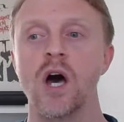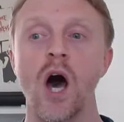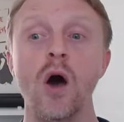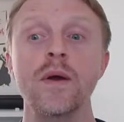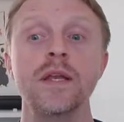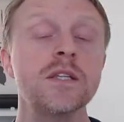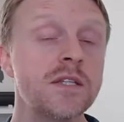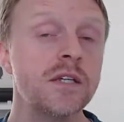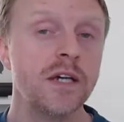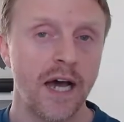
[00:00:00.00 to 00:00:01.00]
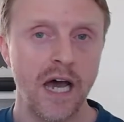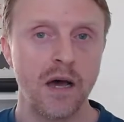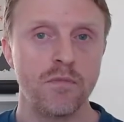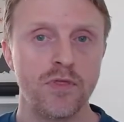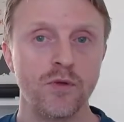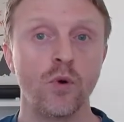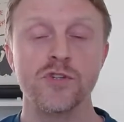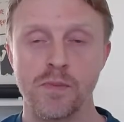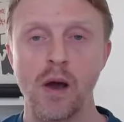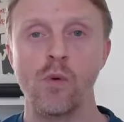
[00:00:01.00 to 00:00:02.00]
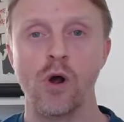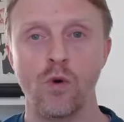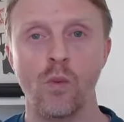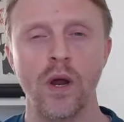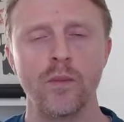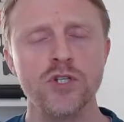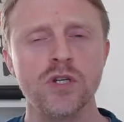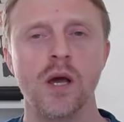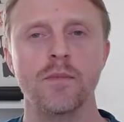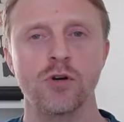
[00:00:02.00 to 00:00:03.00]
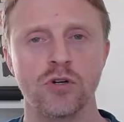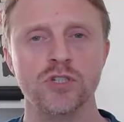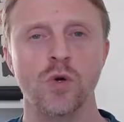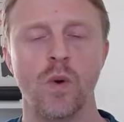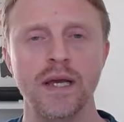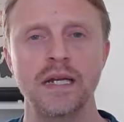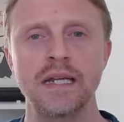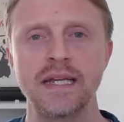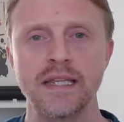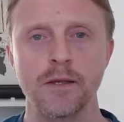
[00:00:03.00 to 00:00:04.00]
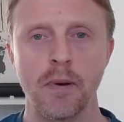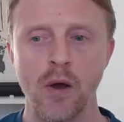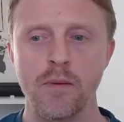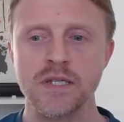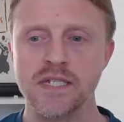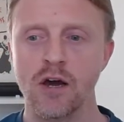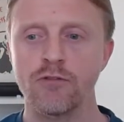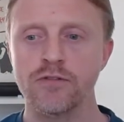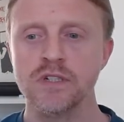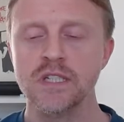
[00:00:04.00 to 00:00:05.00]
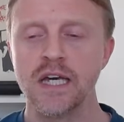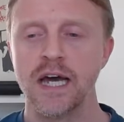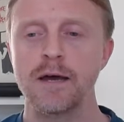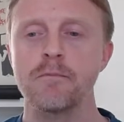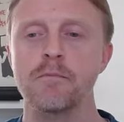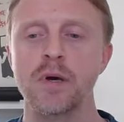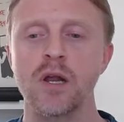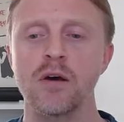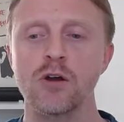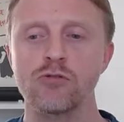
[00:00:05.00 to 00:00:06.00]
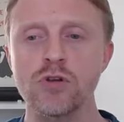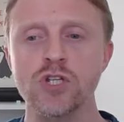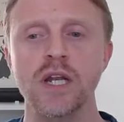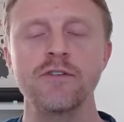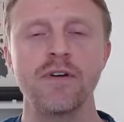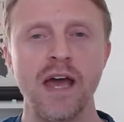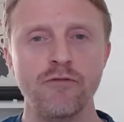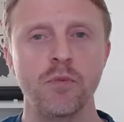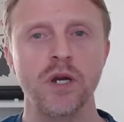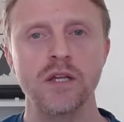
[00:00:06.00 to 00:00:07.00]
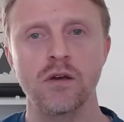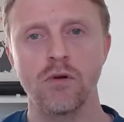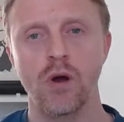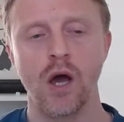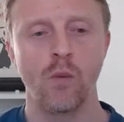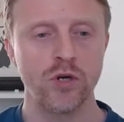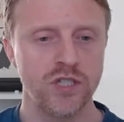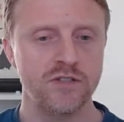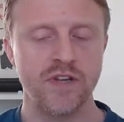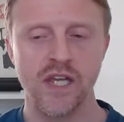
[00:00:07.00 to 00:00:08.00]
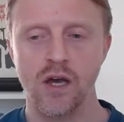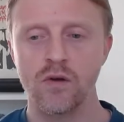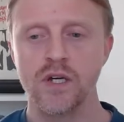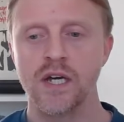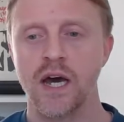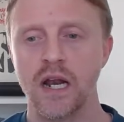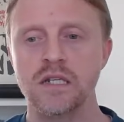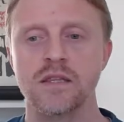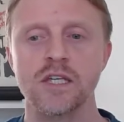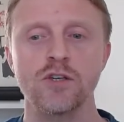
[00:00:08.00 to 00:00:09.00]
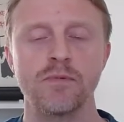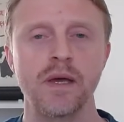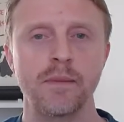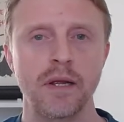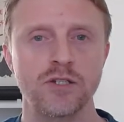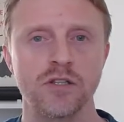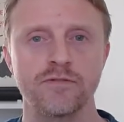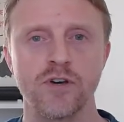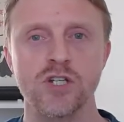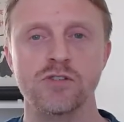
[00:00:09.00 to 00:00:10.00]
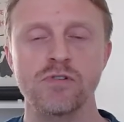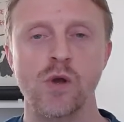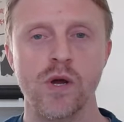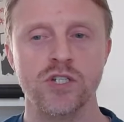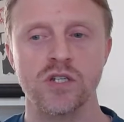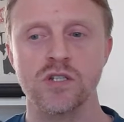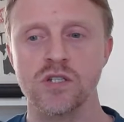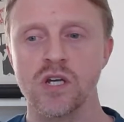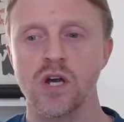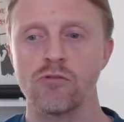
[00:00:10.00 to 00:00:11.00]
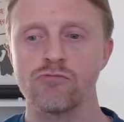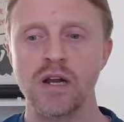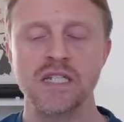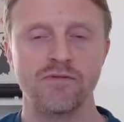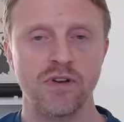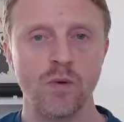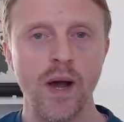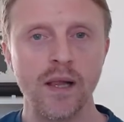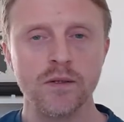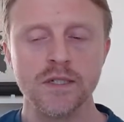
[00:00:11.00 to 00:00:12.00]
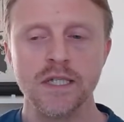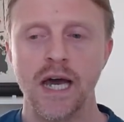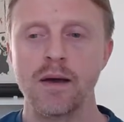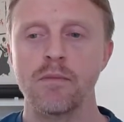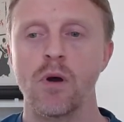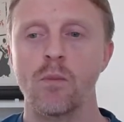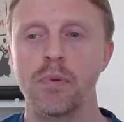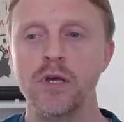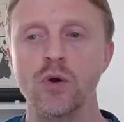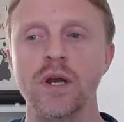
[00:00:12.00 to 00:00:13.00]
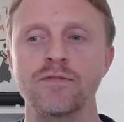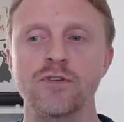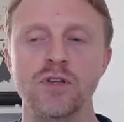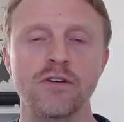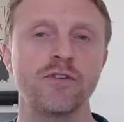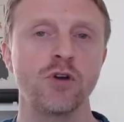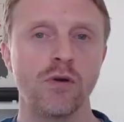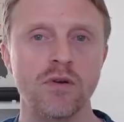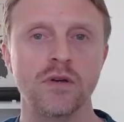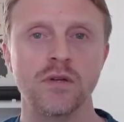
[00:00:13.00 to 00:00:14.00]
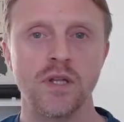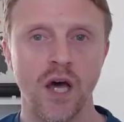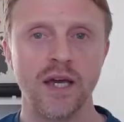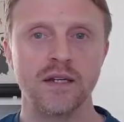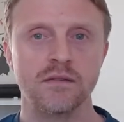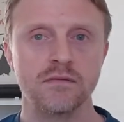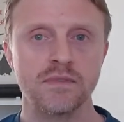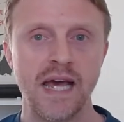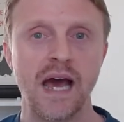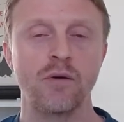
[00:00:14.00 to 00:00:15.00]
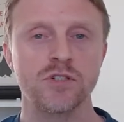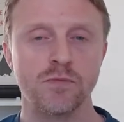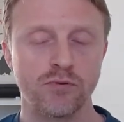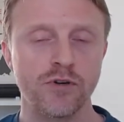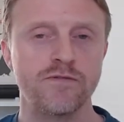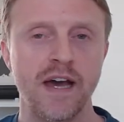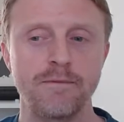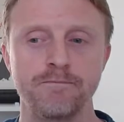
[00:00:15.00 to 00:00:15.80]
Owen's thoughts about World War One, which should come across quite clearly in the poem itself. But crucially, for everybody watching this video, I'd like to think you've been able to do the first three questions relatively well, but you're gonna have to do that for your own line now to prove that.